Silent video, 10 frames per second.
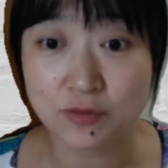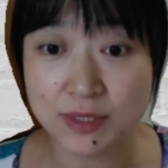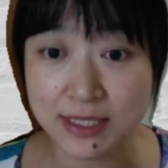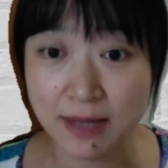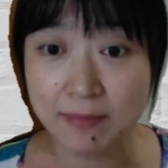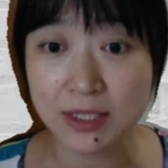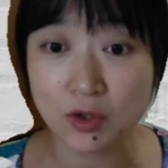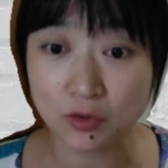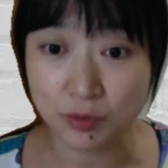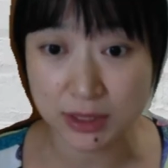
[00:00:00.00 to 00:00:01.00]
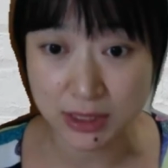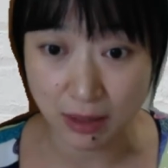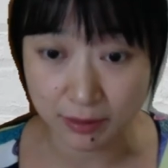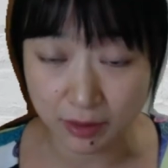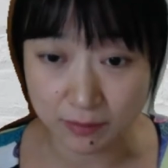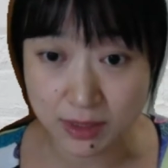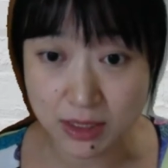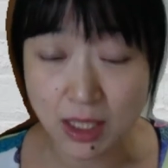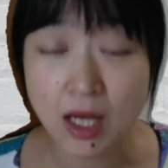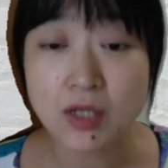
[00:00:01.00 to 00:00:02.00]
semi-concrete diagrams,
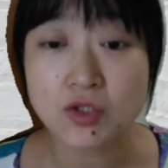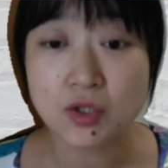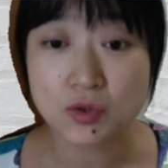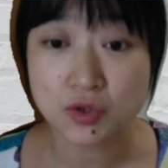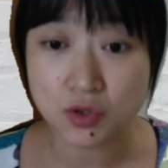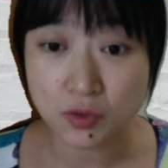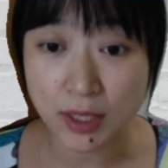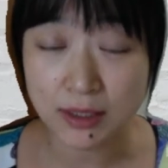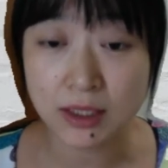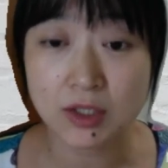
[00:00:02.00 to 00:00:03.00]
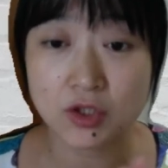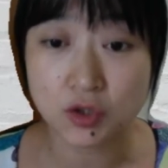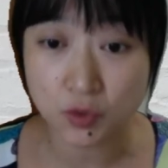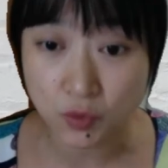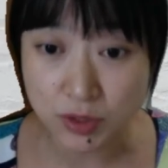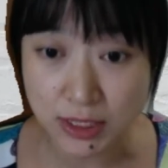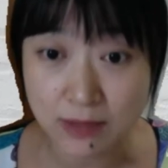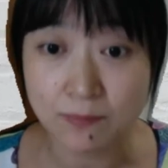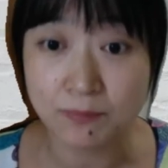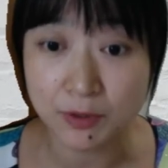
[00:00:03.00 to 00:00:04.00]
so students can use it
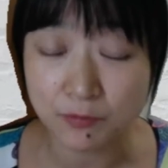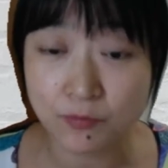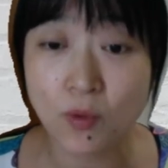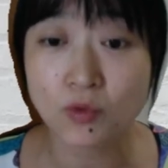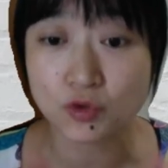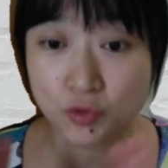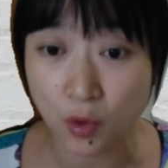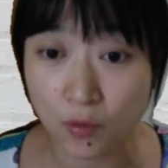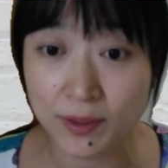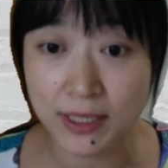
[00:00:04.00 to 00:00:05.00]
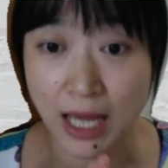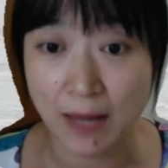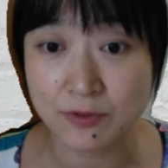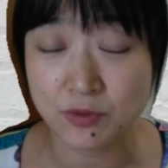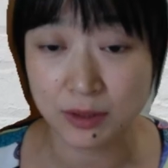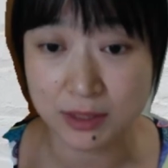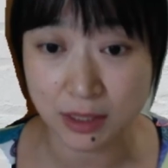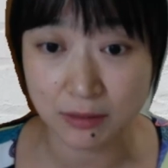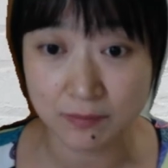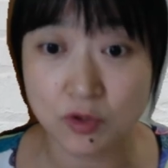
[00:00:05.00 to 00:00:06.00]
before drawing the abstract
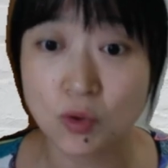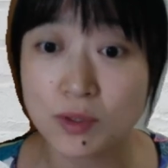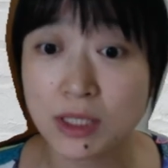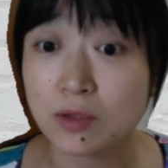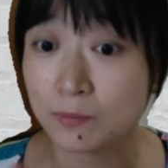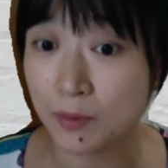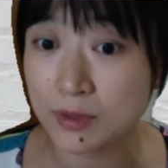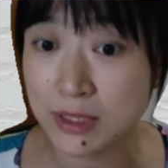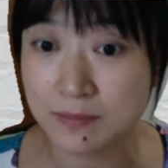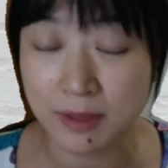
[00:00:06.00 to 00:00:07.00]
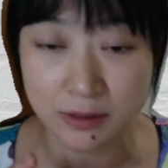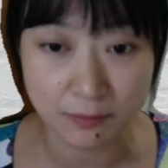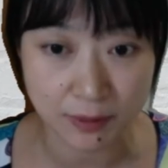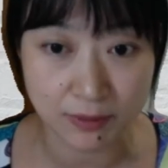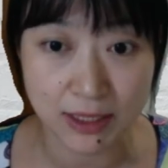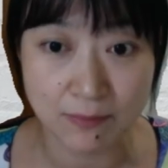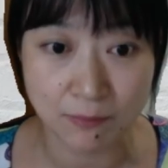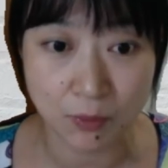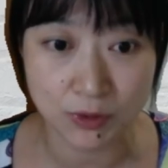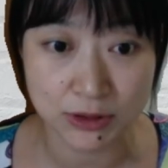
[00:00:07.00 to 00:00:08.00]
diagram. Those kind of process might be very
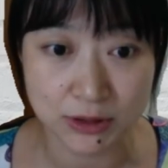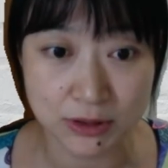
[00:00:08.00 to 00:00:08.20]
important.